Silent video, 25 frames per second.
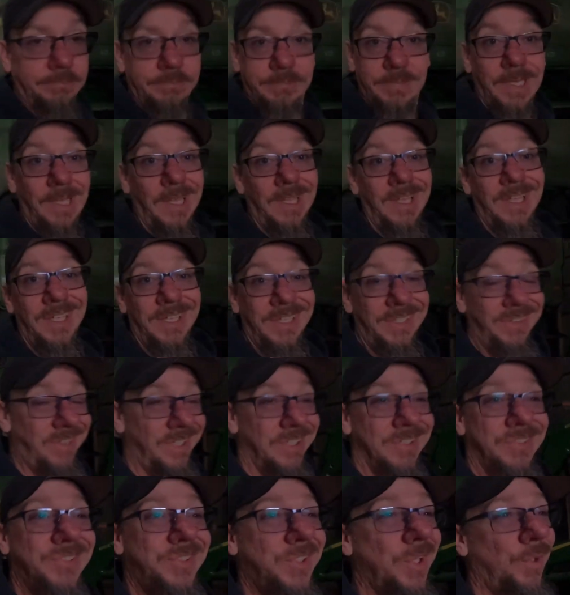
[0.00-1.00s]
well,
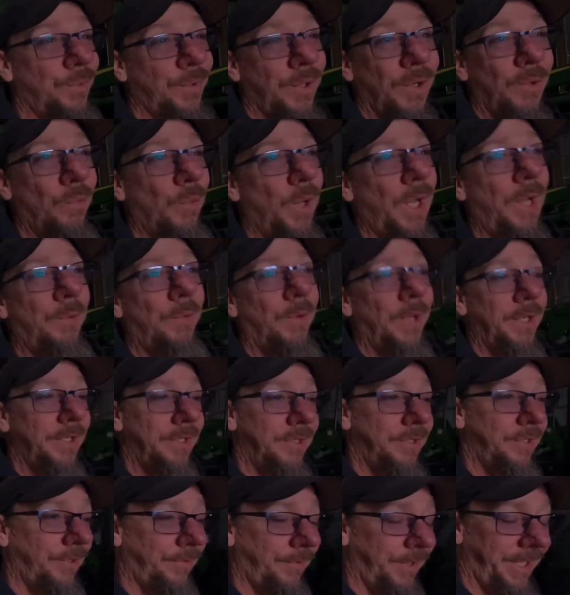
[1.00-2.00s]
you get soaking wet while
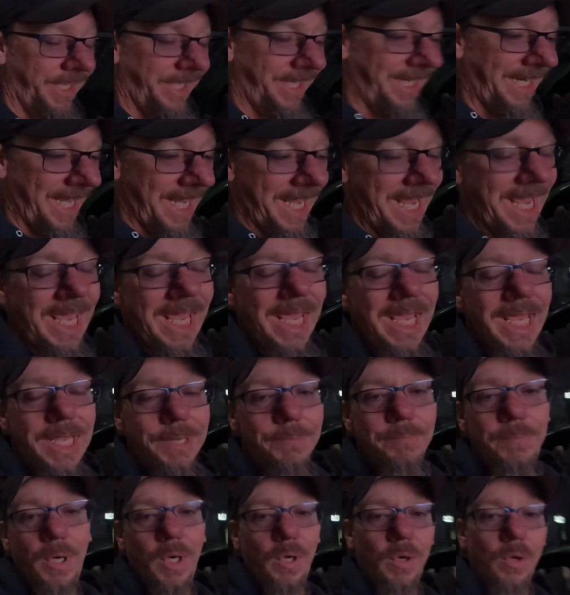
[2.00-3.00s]
you're doing it. And I
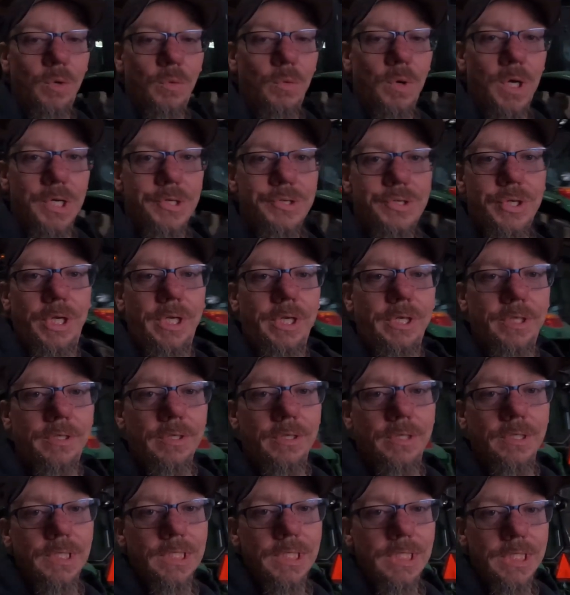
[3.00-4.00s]
hate power washing
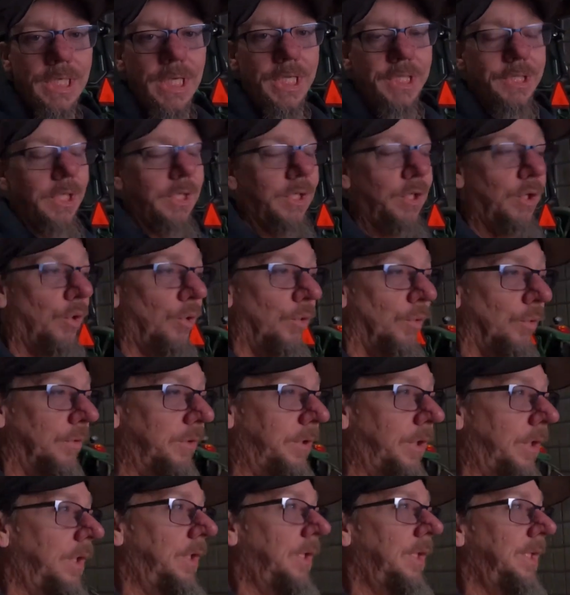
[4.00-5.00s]
in the
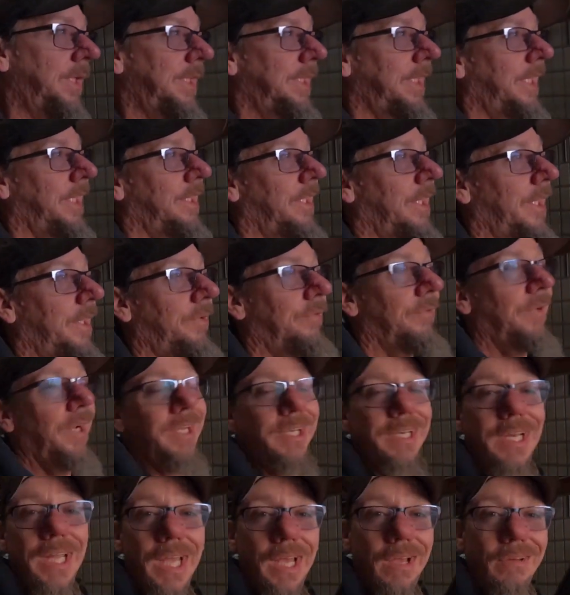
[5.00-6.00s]
cold. And like
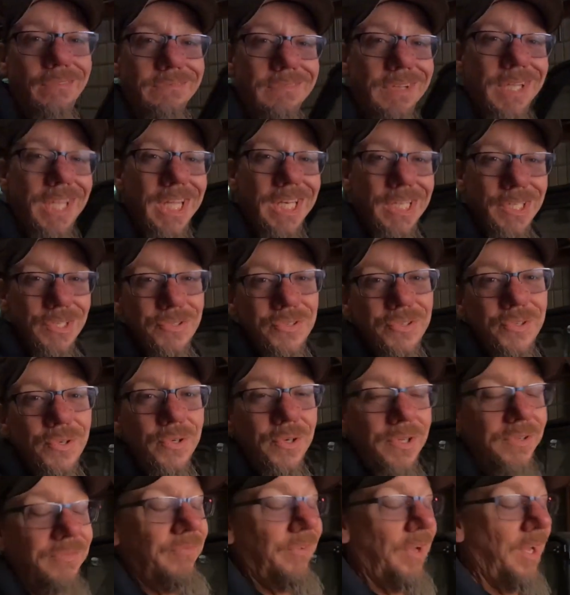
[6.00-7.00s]
right now, it is
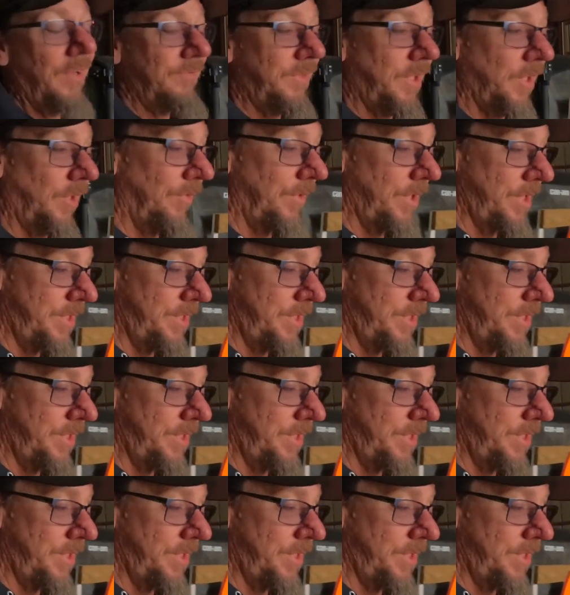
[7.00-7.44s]
35